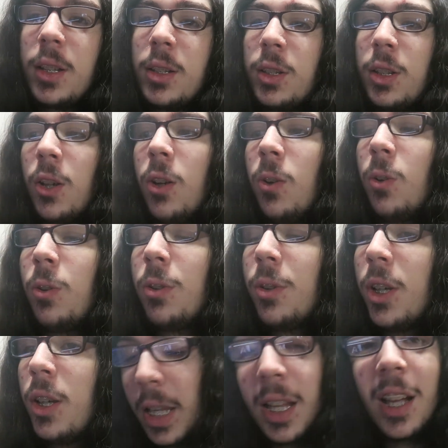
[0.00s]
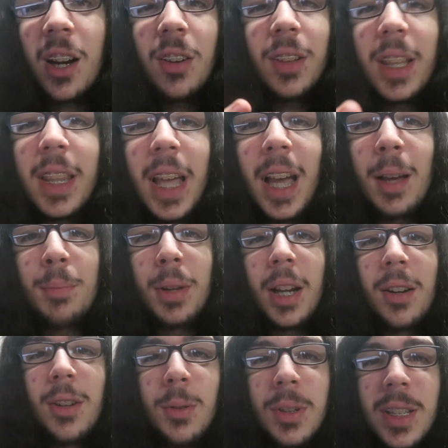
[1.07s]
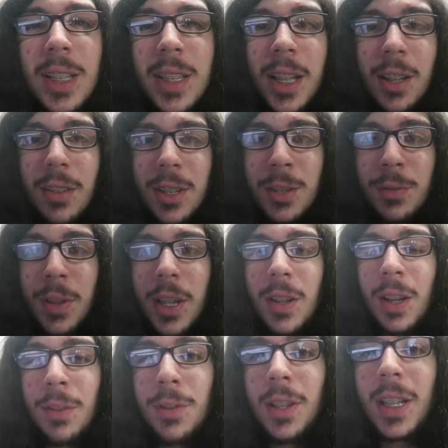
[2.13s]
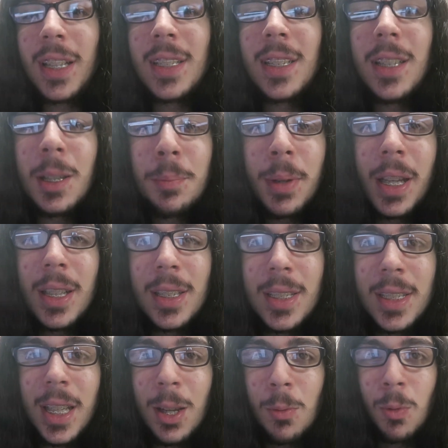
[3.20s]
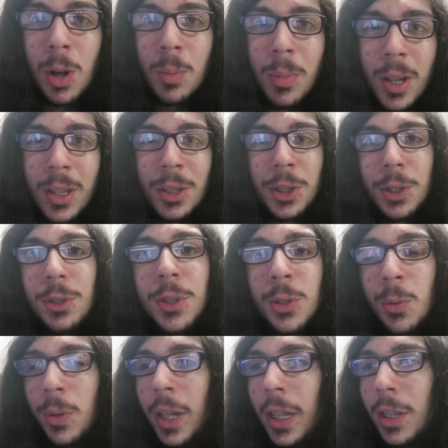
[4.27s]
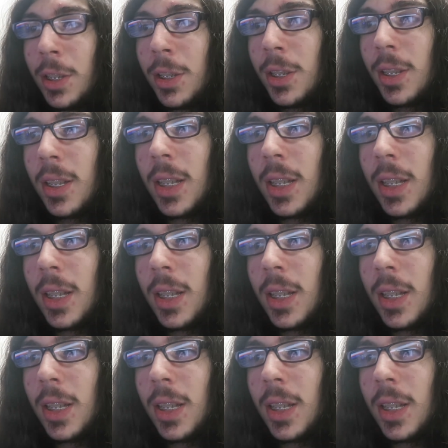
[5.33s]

So, and not only that, but I don't know what the title of this video. I feel like it's clickbait to say Walmart juice shortage.